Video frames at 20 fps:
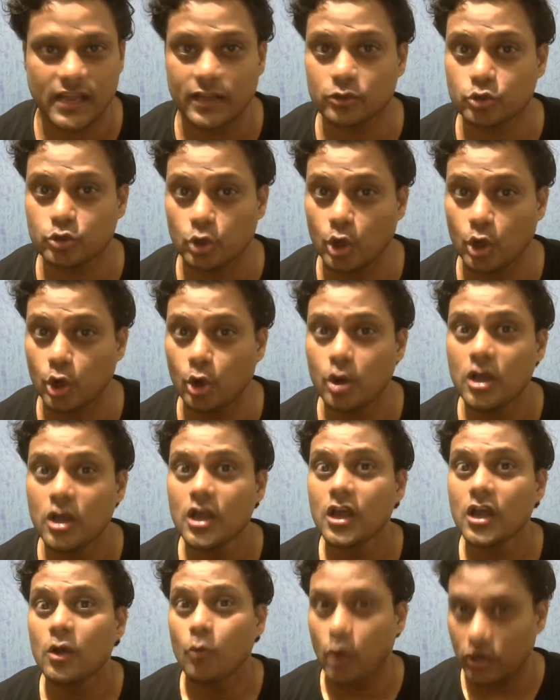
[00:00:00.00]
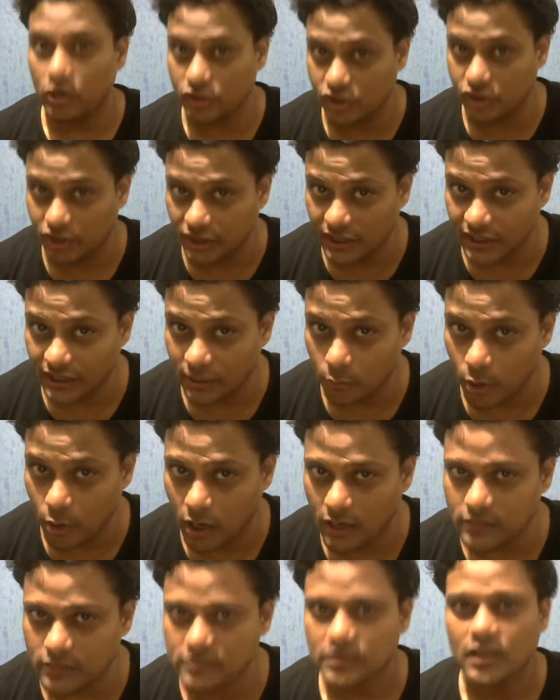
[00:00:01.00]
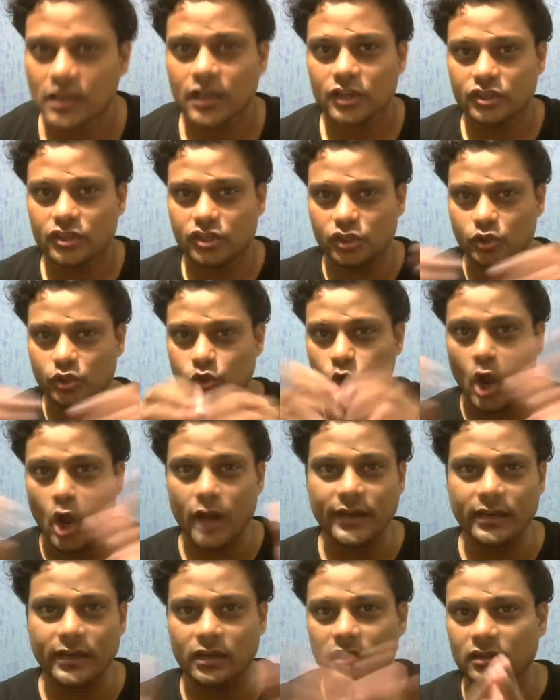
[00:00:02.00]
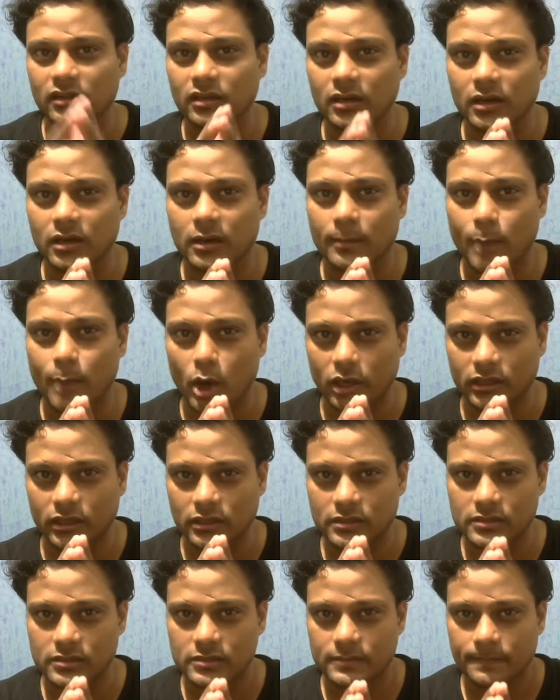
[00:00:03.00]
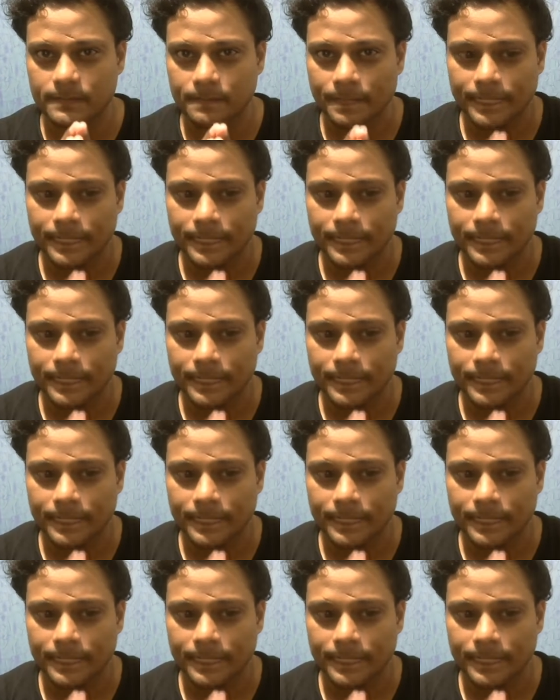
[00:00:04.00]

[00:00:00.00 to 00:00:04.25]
And so what she did was she joined the bodies.